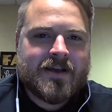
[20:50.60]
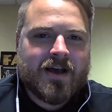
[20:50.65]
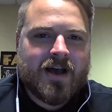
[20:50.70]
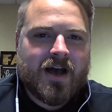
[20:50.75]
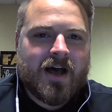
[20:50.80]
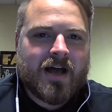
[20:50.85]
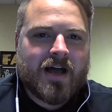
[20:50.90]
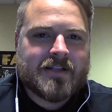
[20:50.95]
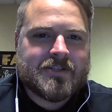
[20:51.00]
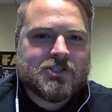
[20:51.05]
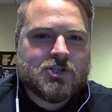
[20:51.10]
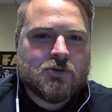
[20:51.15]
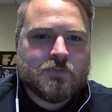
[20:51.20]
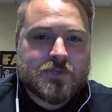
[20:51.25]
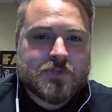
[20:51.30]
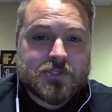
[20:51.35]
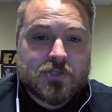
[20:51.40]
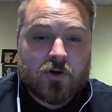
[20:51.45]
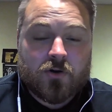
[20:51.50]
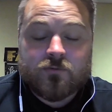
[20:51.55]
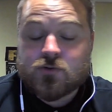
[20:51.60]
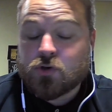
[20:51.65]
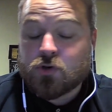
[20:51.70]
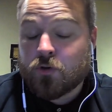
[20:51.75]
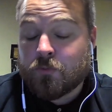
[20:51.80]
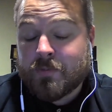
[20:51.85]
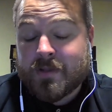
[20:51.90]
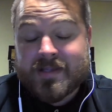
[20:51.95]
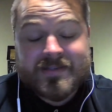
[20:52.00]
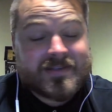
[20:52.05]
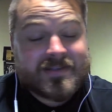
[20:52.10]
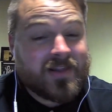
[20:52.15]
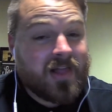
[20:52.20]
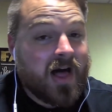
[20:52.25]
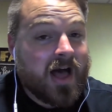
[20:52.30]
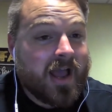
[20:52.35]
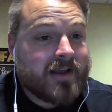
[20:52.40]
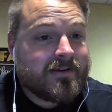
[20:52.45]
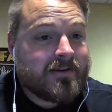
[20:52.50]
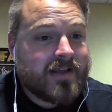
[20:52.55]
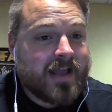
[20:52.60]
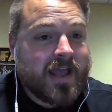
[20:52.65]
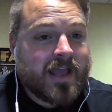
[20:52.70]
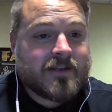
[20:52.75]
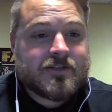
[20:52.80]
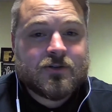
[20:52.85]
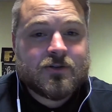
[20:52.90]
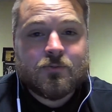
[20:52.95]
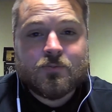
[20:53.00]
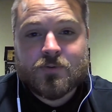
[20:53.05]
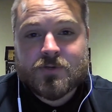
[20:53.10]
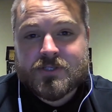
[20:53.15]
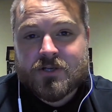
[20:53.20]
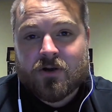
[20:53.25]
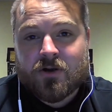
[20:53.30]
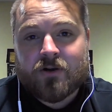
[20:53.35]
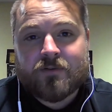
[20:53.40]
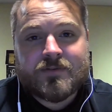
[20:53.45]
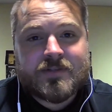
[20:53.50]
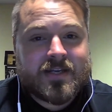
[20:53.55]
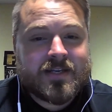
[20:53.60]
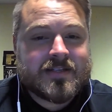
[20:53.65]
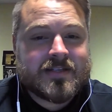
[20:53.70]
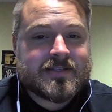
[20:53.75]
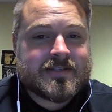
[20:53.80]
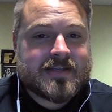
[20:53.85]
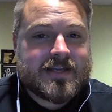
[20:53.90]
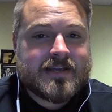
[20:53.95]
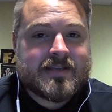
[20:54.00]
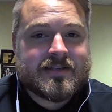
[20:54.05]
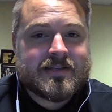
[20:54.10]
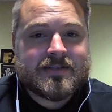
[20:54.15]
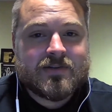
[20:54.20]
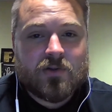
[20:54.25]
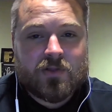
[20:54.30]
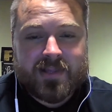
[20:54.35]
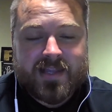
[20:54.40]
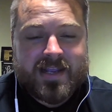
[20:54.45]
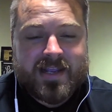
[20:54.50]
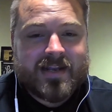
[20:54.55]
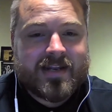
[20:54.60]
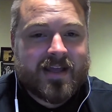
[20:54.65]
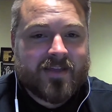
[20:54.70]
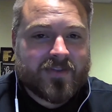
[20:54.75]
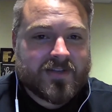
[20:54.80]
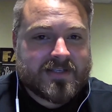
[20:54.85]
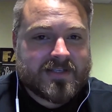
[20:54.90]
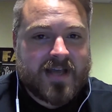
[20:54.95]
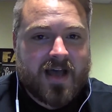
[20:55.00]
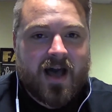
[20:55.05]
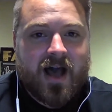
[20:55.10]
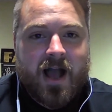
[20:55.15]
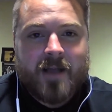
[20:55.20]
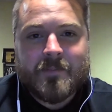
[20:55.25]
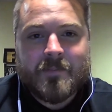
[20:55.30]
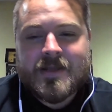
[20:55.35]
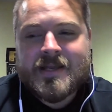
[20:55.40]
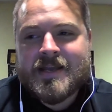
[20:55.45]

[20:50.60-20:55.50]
uh, to preserve Drew Beam's line and to preserve Tennessee's lead at the time.